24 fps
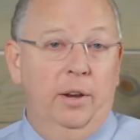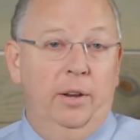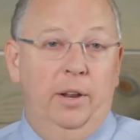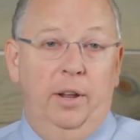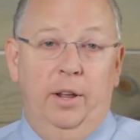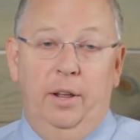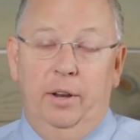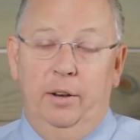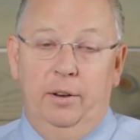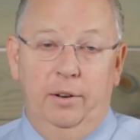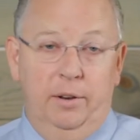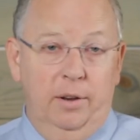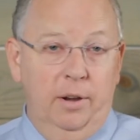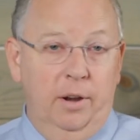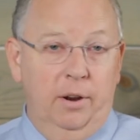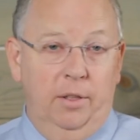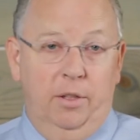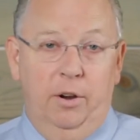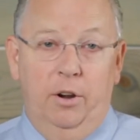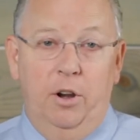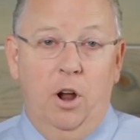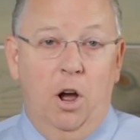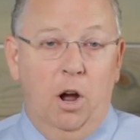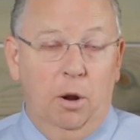Did, you know,
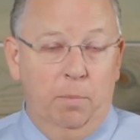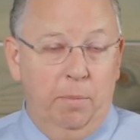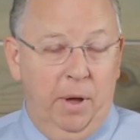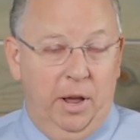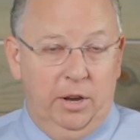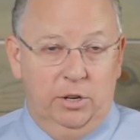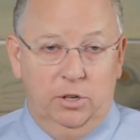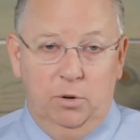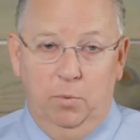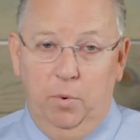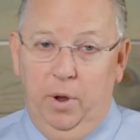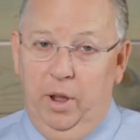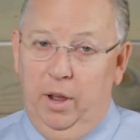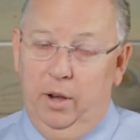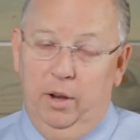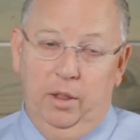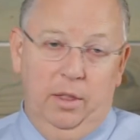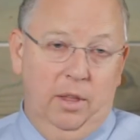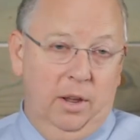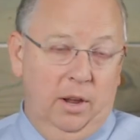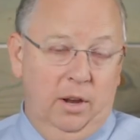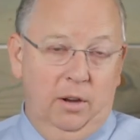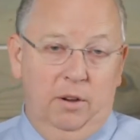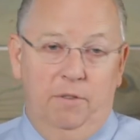their dog pass away? Did
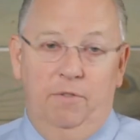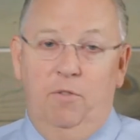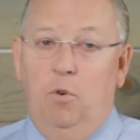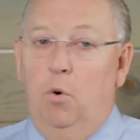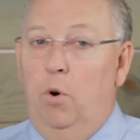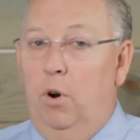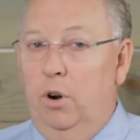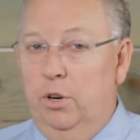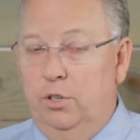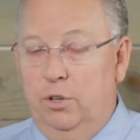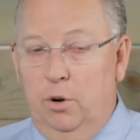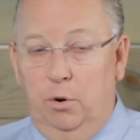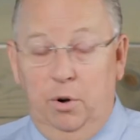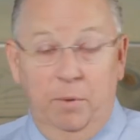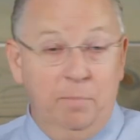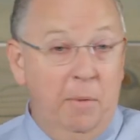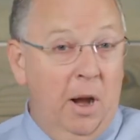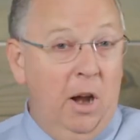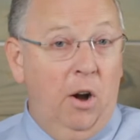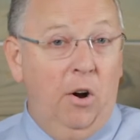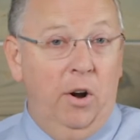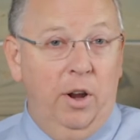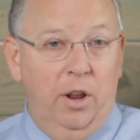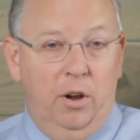they get divorced or
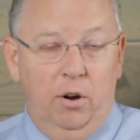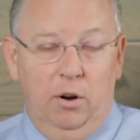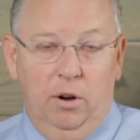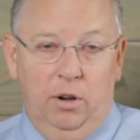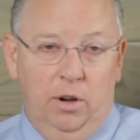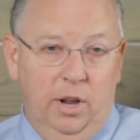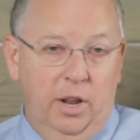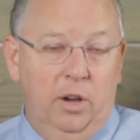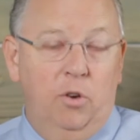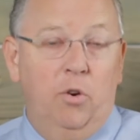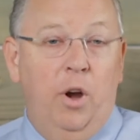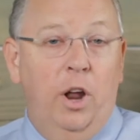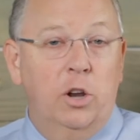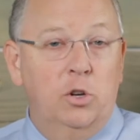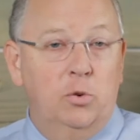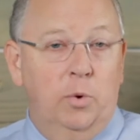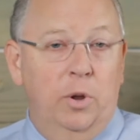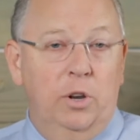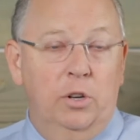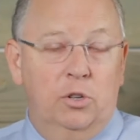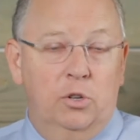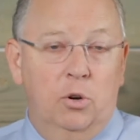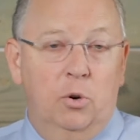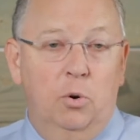married or kid
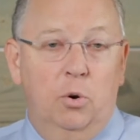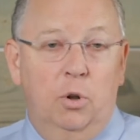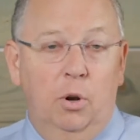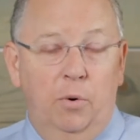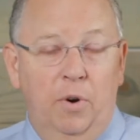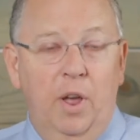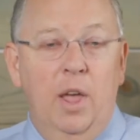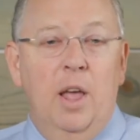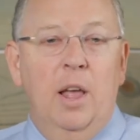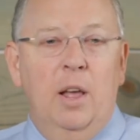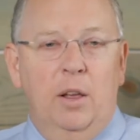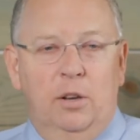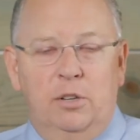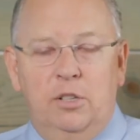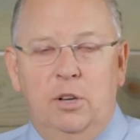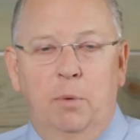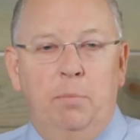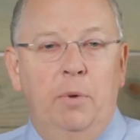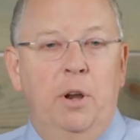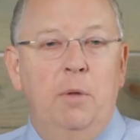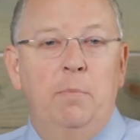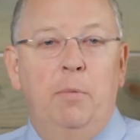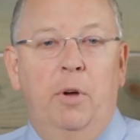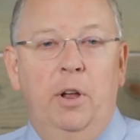graduate school?
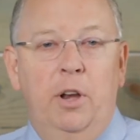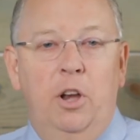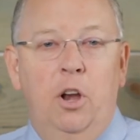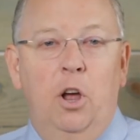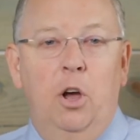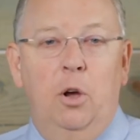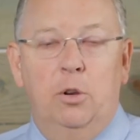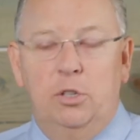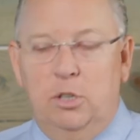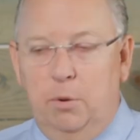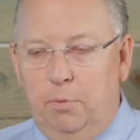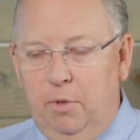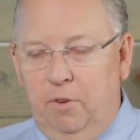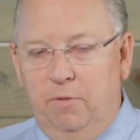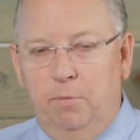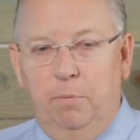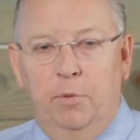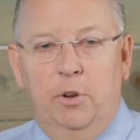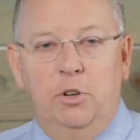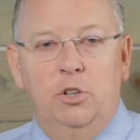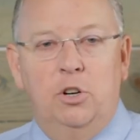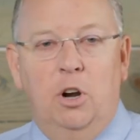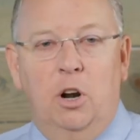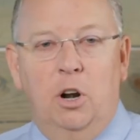Somebody might know something from
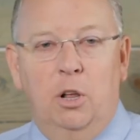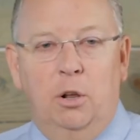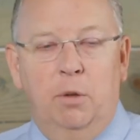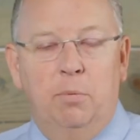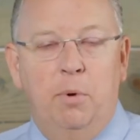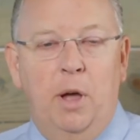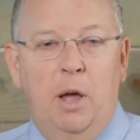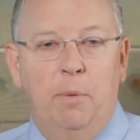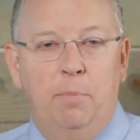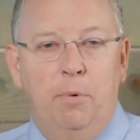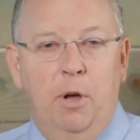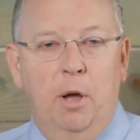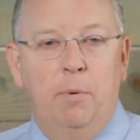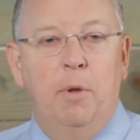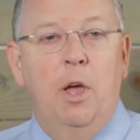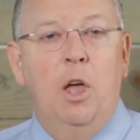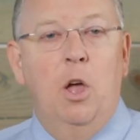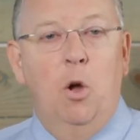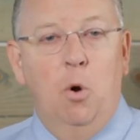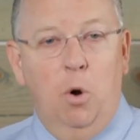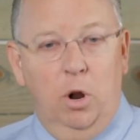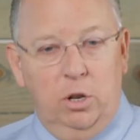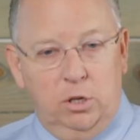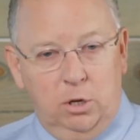the chart will pop up.
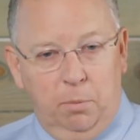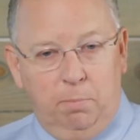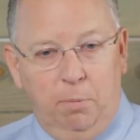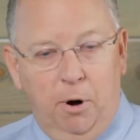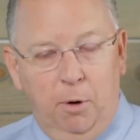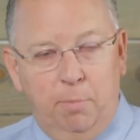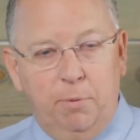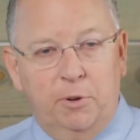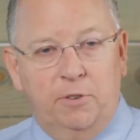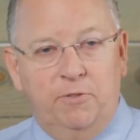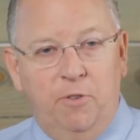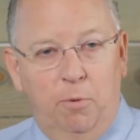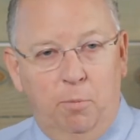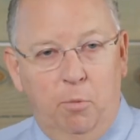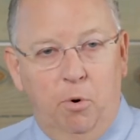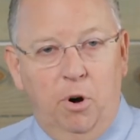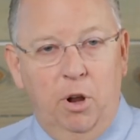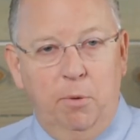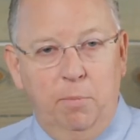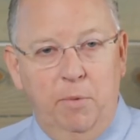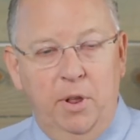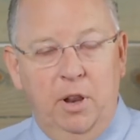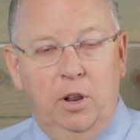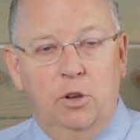It's a purposeful
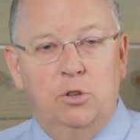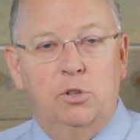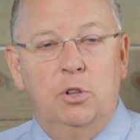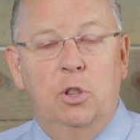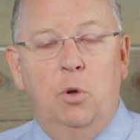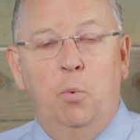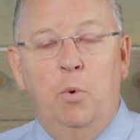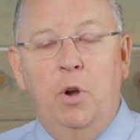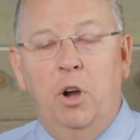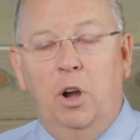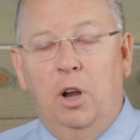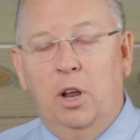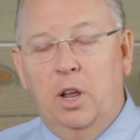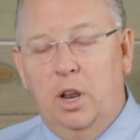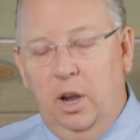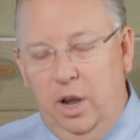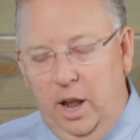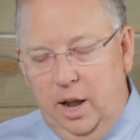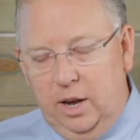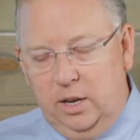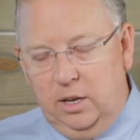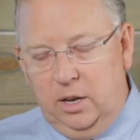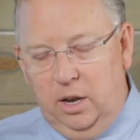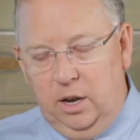morning meeting so that we are
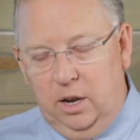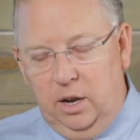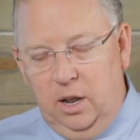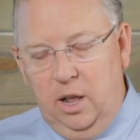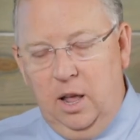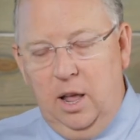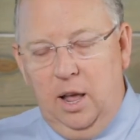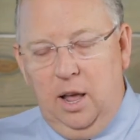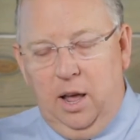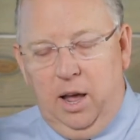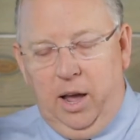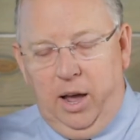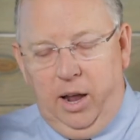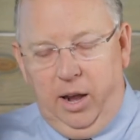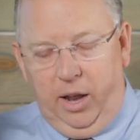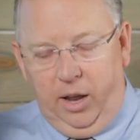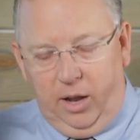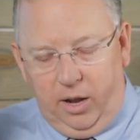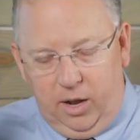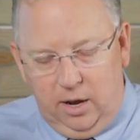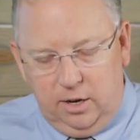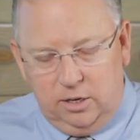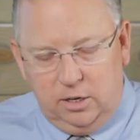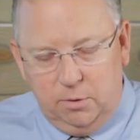connected on a
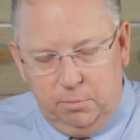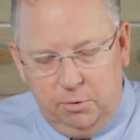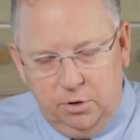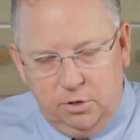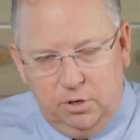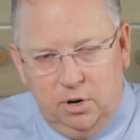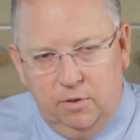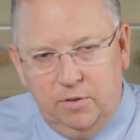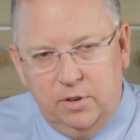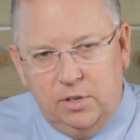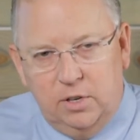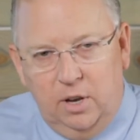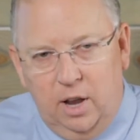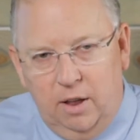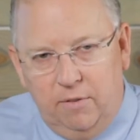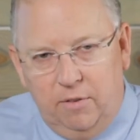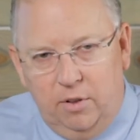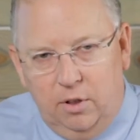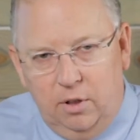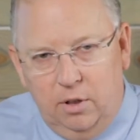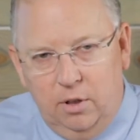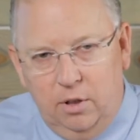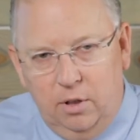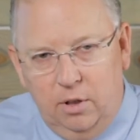customer service
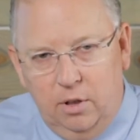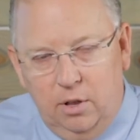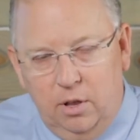level